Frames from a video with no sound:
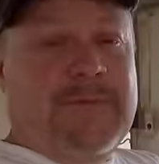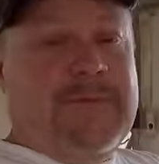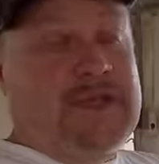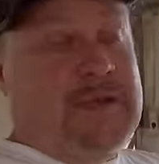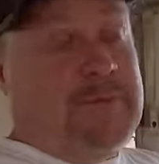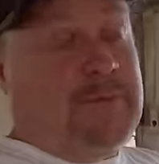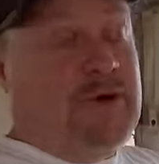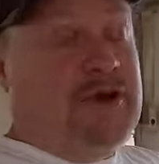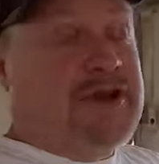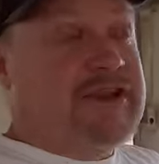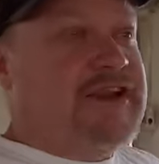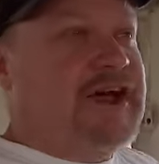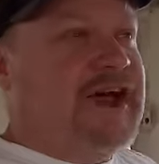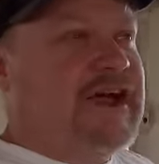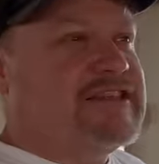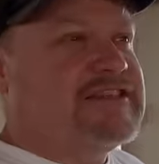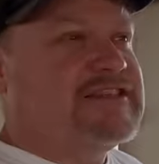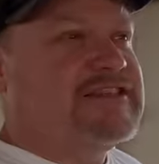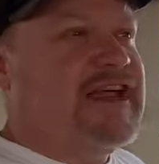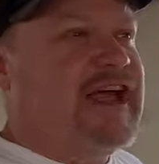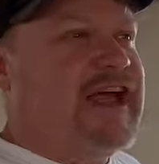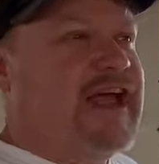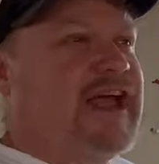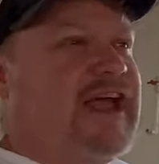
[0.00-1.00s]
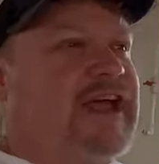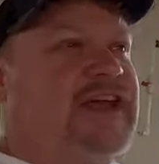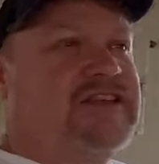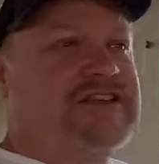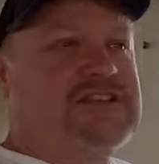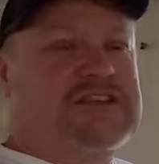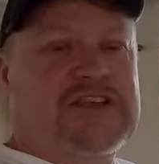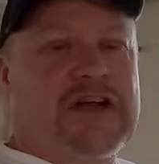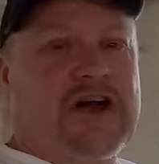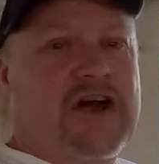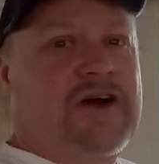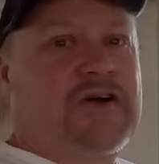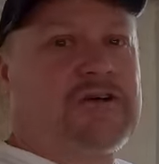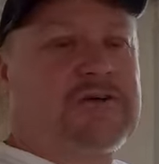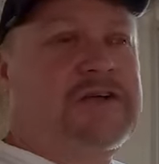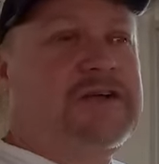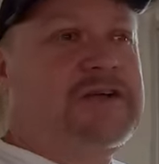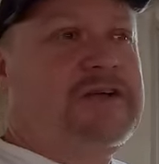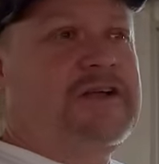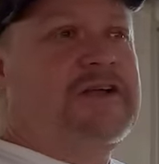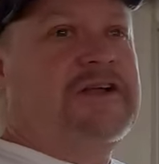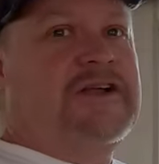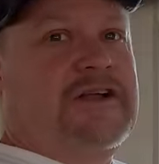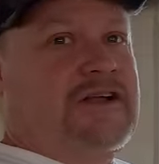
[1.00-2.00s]
gonna be a pretty nice day, so
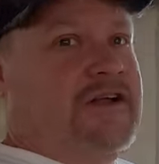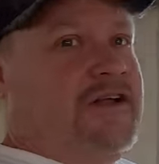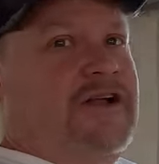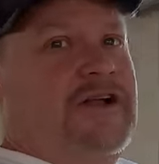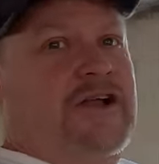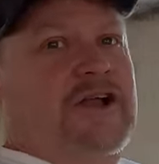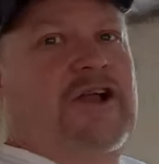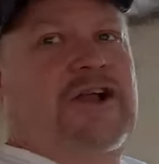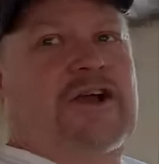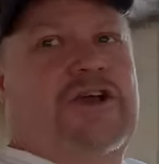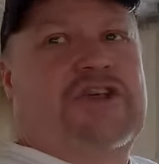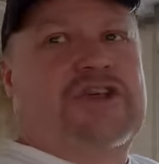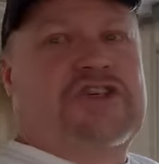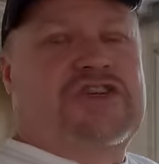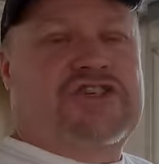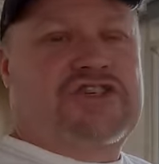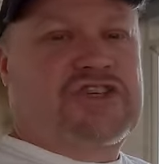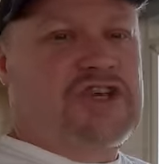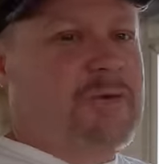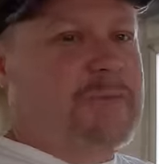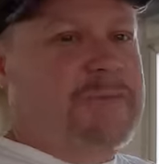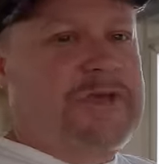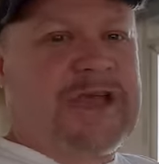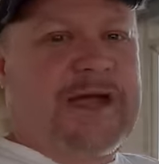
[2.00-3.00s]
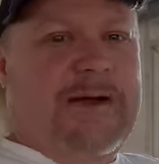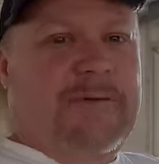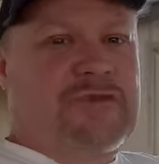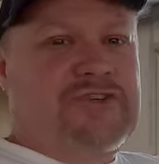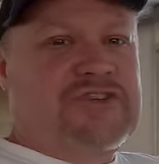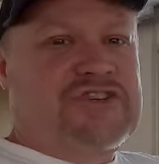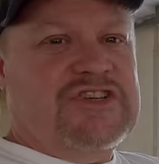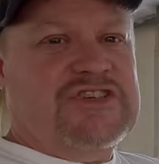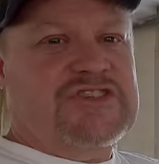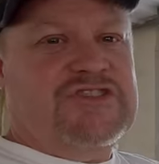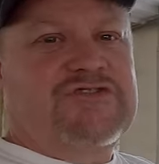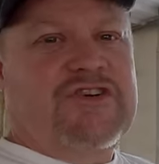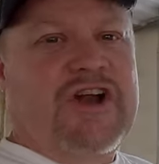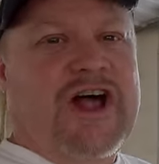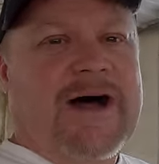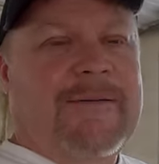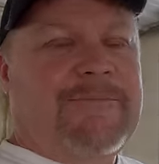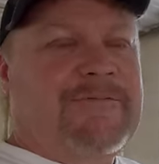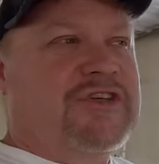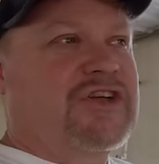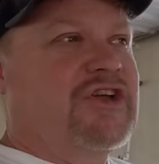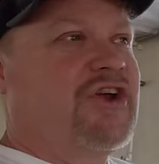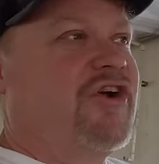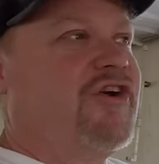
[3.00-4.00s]
should be able to just
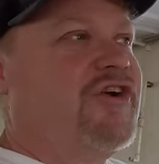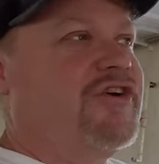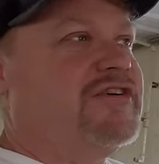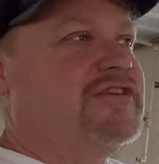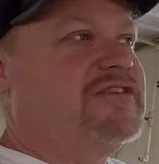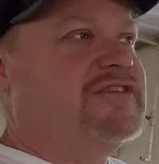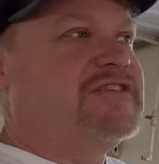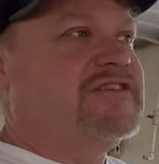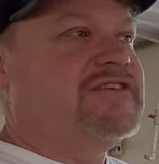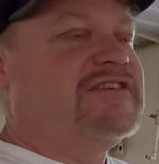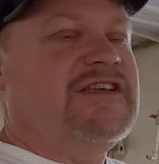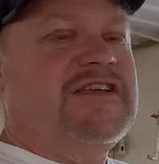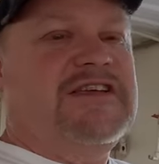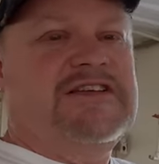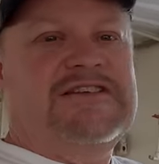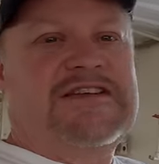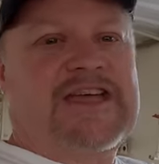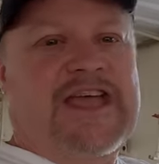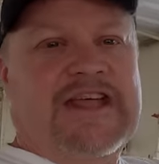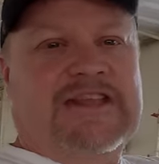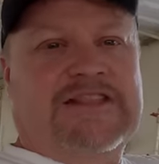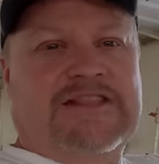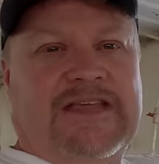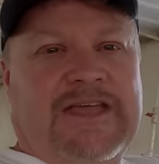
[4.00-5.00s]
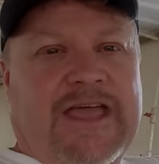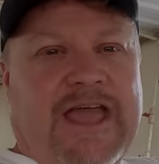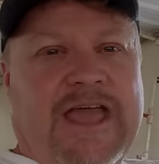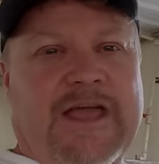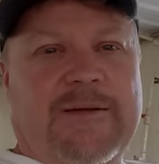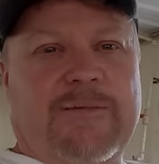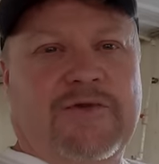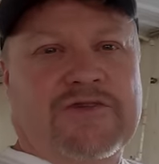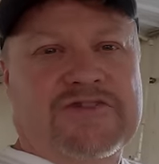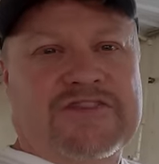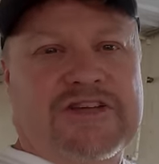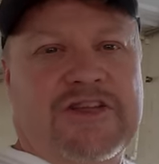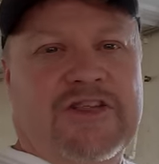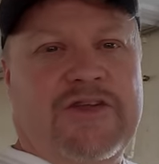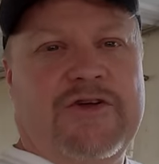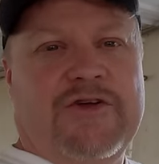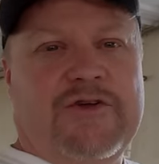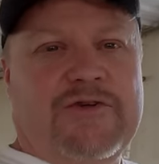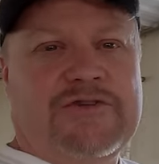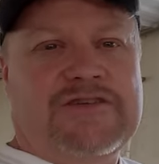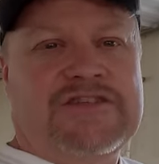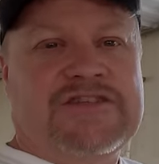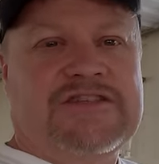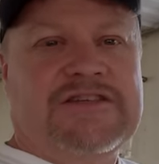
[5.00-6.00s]
drop the curtains, take the cables
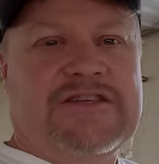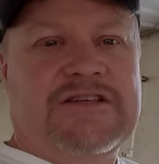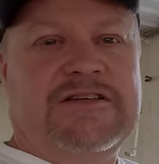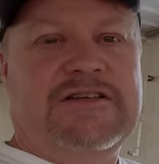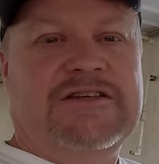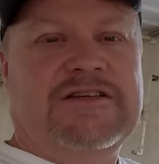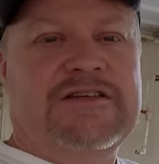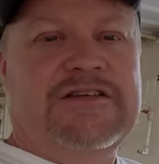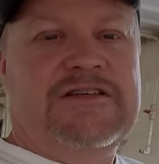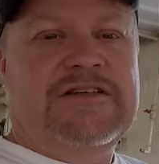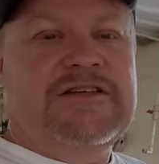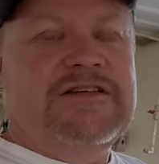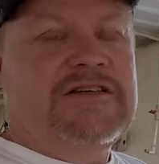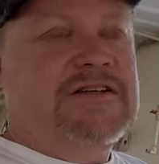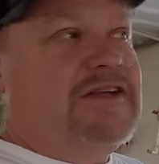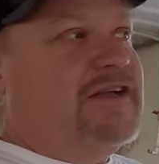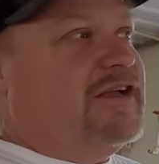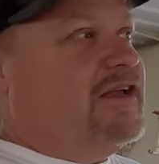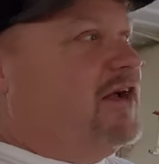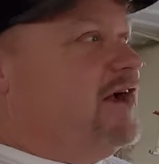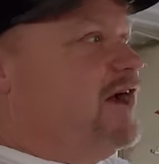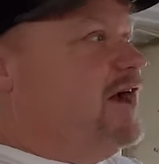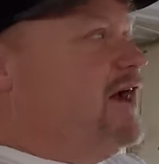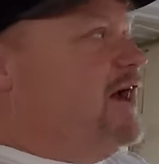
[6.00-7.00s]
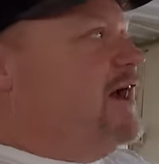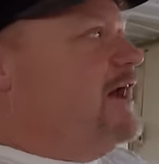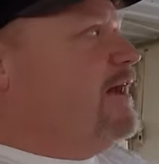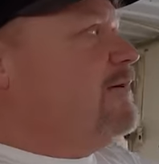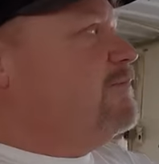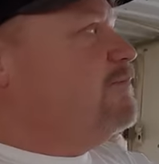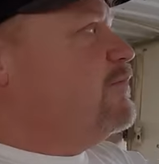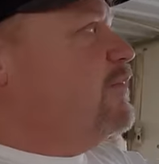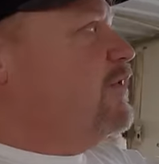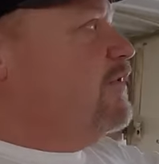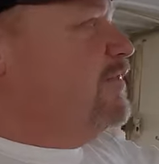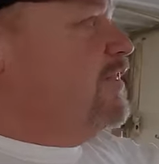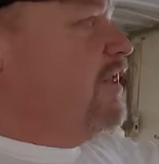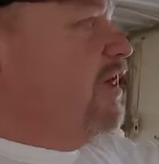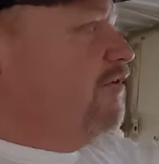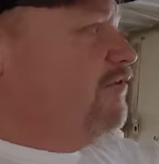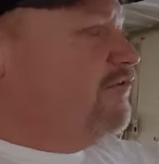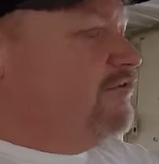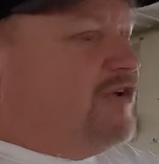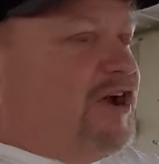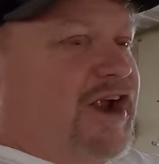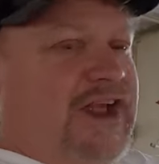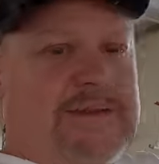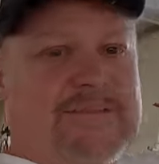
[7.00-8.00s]
loose. Um, they'll
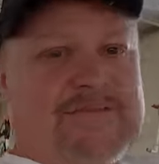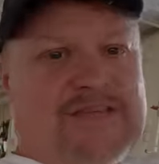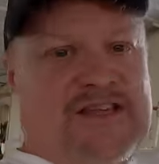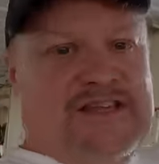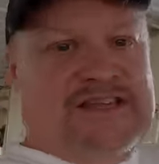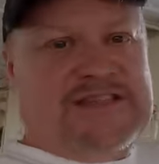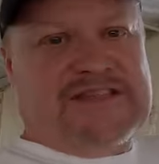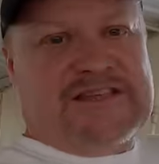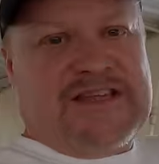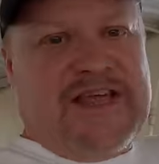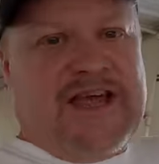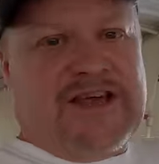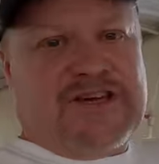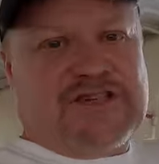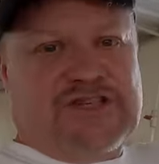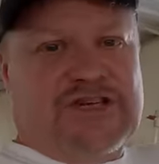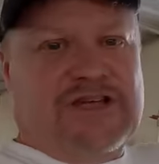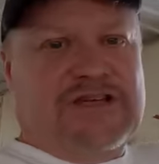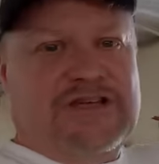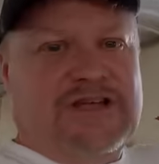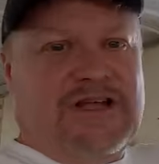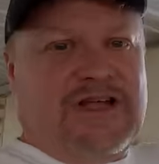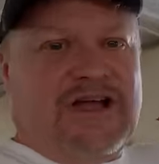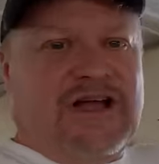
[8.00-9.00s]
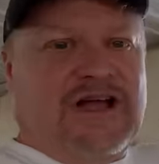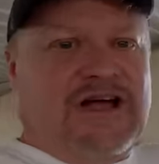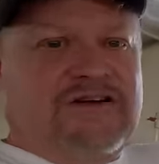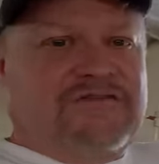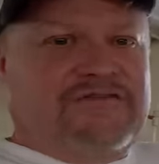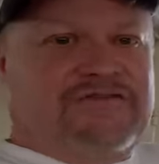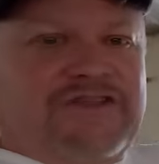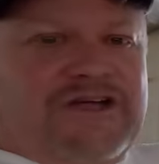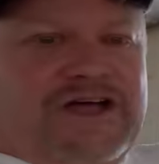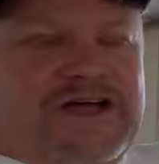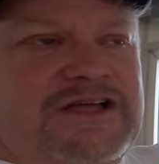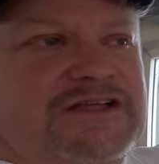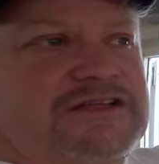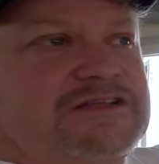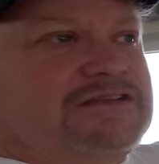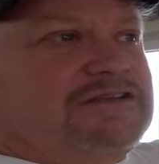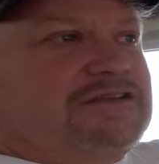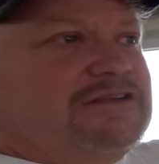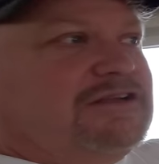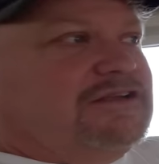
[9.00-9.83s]
frame this section of the